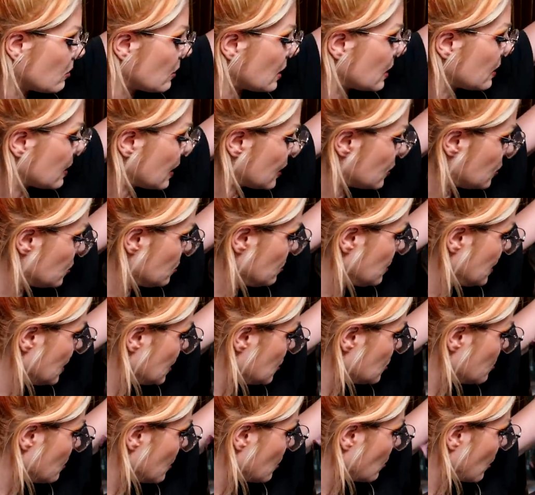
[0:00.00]
Well, I do
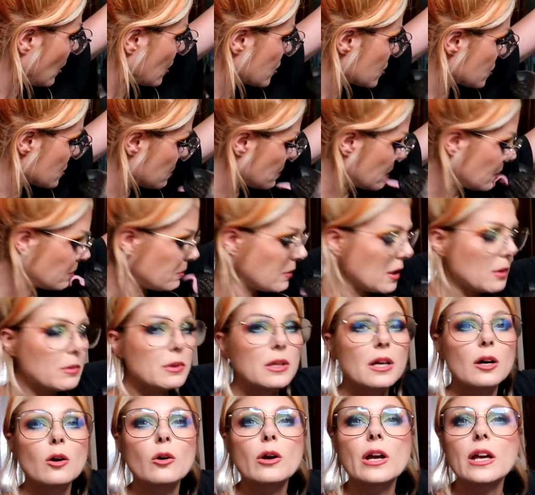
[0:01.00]
need to be washed, but
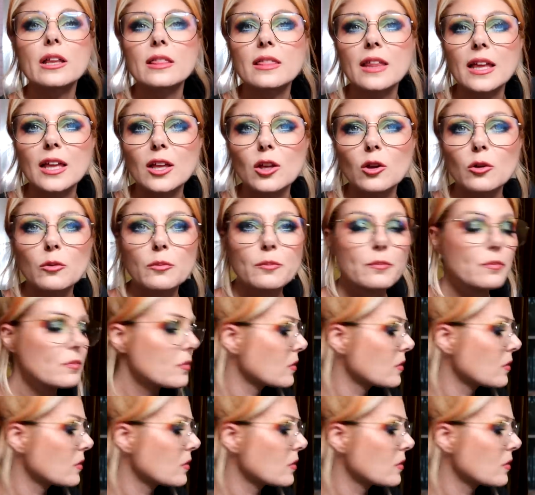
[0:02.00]
maybe... Okay, thank you.